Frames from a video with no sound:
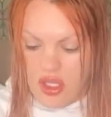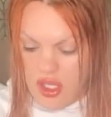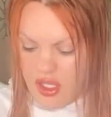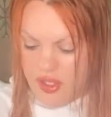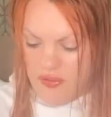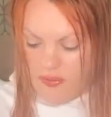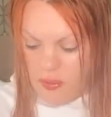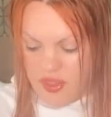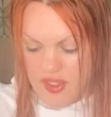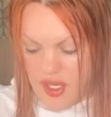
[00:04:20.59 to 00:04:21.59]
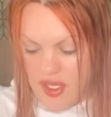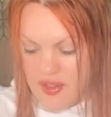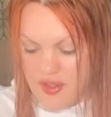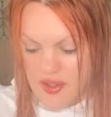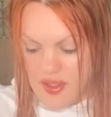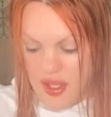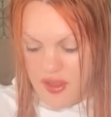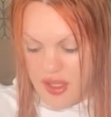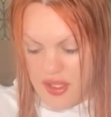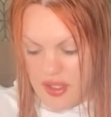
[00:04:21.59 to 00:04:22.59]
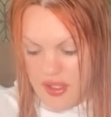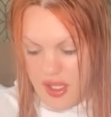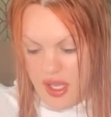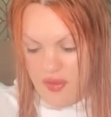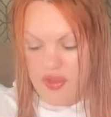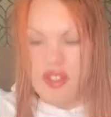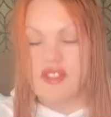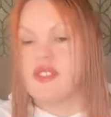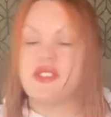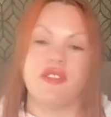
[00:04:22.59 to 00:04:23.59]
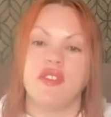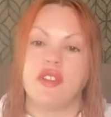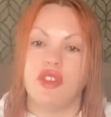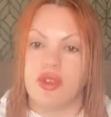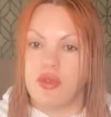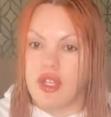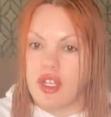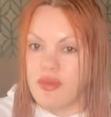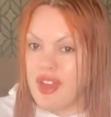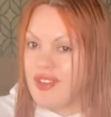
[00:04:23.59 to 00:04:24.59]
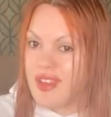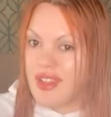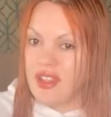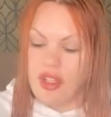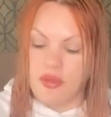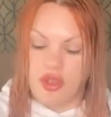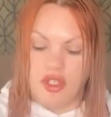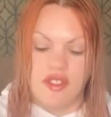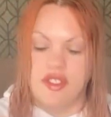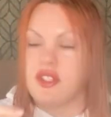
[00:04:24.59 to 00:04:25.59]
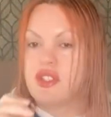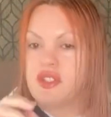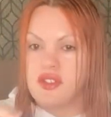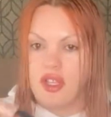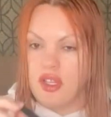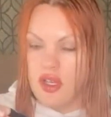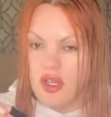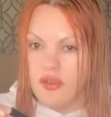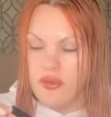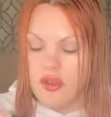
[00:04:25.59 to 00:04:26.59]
And what's nice is I like that they have these because even if you end up not liking them, they're easy to just cut off.